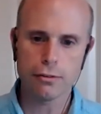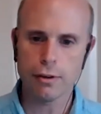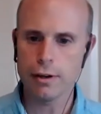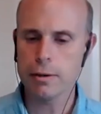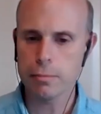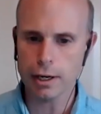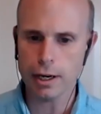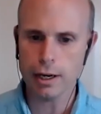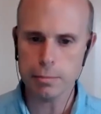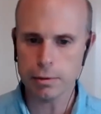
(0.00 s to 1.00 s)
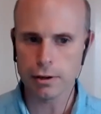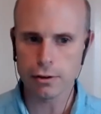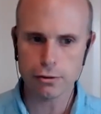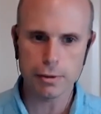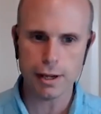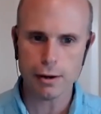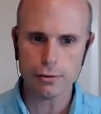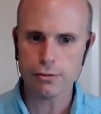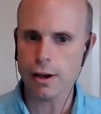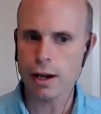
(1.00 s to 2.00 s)
They didn't bring any players from the
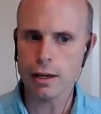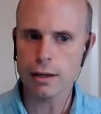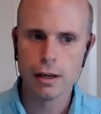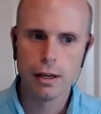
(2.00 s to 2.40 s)
outside.